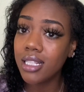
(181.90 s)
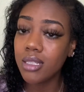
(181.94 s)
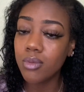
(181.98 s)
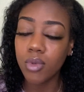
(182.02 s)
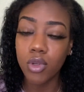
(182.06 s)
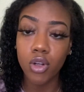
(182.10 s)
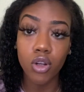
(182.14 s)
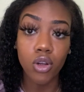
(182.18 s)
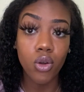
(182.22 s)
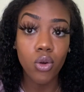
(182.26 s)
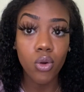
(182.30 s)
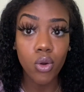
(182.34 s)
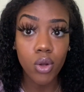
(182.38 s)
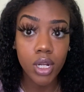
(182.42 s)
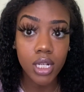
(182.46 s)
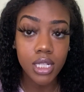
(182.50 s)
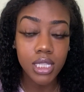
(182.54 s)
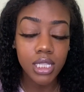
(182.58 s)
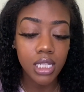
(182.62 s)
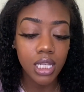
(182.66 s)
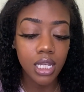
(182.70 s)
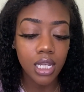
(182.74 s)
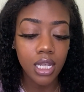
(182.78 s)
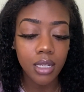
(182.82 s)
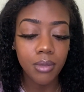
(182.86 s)
we're on
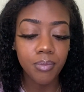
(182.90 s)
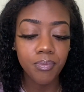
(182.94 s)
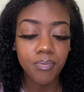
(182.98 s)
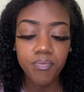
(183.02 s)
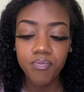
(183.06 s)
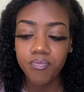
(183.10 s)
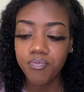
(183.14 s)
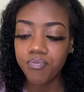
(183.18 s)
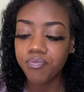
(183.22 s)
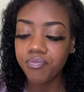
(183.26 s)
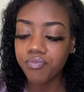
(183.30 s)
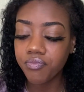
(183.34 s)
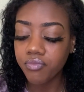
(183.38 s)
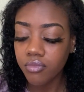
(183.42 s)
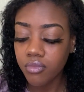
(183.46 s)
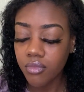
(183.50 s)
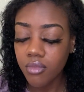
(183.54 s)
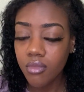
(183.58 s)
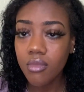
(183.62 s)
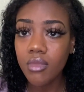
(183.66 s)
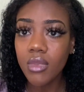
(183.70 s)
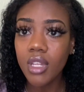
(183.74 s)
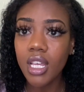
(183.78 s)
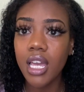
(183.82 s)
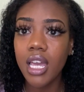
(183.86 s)
quarantine
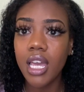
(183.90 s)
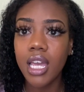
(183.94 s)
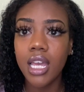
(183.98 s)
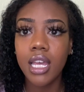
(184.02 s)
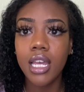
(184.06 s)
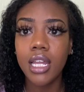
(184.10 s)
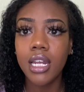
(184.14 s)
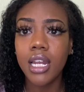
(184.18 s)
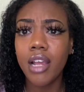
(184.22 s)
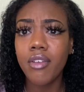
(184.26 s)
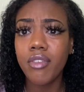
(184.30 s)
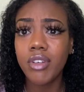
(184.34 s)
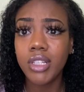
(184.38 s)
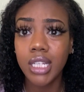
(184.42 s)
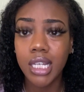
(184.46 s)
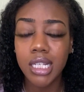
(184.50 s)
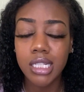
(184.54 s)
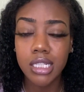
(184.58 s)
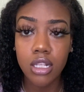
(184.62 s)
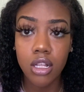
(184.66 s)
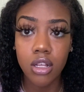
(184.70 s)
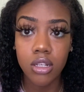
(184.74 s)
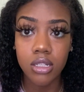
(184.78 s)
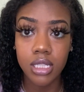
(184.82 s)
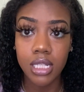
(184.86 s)
and everything is
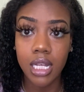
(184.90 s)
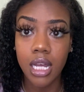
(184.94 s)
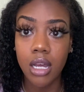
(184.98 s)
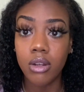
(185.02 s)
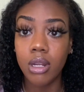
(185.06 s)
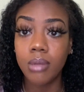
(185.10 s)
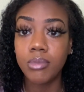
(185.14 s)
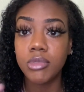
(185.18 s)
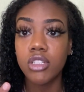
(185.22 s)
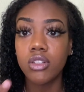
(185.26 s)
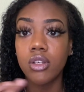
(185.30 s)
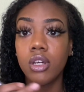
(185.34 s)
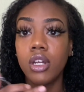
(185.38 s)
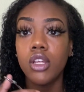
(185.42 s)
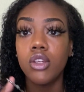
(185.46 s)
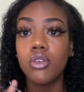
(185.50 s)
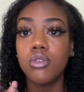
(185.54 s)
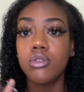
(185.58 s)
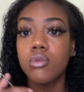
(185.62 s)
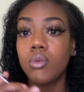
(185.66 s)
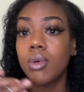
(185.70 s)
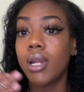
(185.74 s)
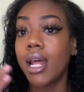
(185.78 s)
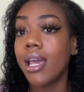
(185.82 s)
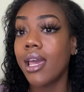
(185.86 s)
closed down, I'm just going to
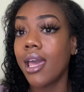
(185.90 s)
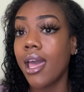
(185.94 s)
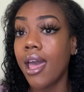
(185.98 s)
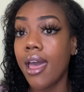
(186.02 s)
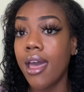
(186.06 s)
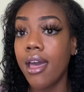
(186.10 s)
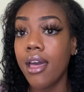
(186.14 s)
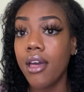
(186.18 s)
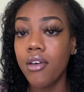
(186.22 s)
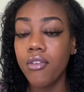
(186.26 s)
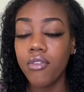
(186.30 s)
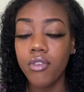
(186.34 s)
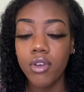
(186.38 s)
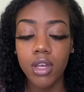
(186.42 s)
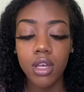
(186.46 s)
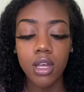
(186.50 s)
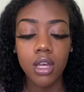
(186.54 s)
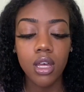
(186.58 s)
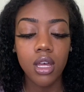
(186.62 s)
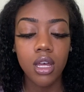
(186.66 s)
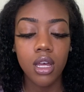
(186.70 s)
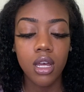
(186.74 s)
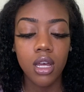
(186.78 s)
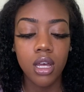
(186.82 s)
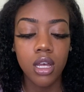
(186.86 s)
use what I have.
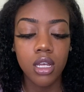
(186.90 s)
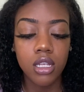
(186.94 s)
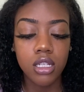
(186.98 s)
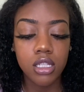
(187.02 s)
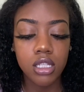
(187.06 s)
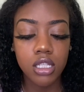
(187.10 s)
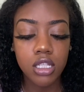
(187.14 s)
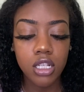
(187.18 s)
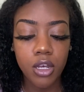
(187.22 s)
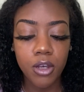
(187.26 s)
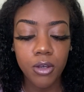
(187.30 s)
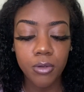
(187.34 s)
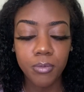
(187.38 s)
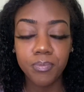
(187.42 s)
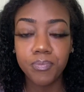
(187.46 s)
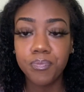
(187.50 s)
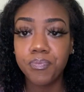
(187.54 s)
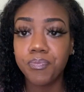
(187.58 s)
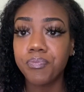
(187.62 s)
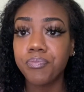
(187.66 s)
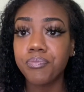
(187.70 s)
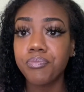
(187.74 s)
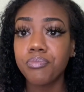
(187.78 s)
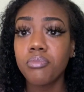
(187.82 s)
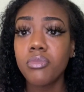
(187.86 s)
So
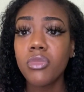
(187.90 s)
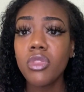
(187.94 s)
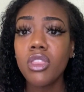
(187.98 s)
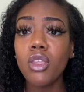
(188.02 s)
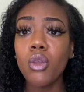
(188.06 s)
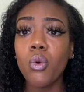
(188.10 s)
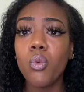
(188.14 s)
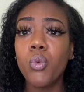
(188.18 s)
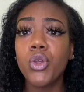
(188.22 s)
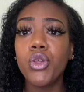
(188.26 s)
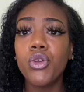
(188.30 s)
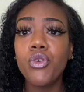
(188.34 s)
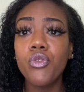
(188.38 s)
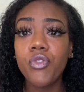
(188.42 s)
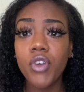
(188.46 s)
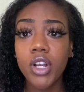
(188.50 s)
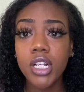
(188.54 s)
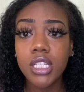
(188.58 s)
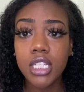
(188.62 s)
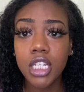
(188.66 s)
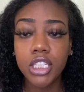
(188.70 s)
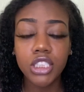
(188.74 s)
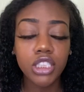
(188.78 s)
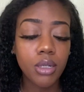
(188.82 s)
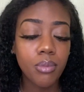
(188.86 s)
when you first
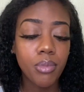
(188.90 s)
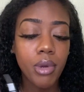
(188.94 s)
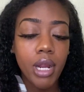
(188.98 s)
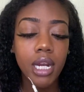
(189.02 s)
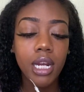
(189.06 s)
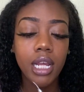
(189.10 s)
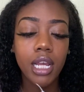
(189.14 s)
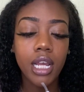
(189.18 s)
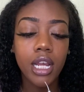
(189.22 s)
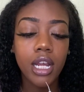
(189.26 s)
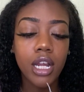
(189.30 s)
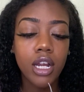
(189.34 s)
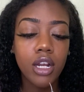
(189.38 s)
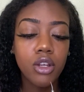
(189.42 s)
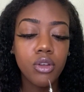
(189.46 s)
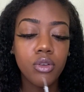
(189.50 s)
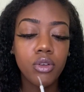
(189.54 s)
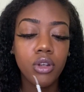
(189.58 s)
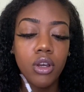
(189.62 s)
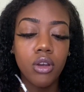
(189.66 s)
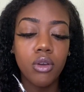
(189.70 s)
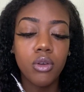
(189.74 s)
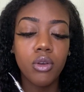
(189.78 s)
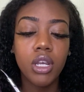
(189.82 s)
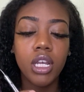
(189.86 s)
get your braiding hair, you
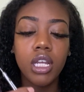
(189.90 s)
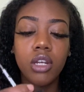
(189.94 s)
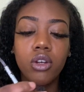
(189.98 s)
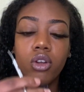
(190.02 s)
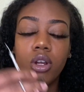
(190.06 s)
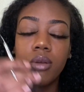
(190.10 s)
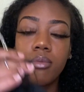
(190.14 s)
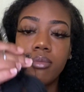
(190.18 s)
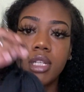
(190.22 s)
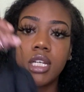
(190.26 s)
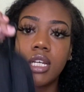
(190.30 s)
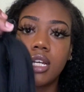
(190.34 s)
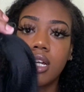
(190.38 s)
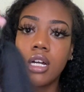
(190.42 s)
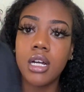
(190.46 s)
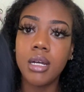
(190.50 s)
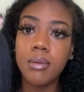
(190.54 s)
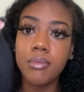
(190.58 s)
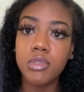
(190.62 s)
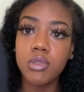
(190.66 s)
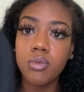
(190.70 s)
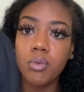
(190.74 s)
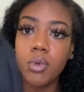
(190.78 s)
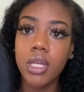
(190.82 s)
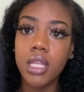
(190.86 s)
know, it normally
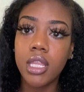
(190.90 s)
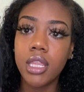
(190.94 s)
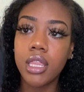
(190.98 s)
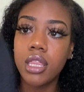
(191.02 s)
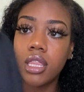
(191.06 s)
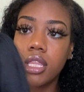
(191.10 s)
comes with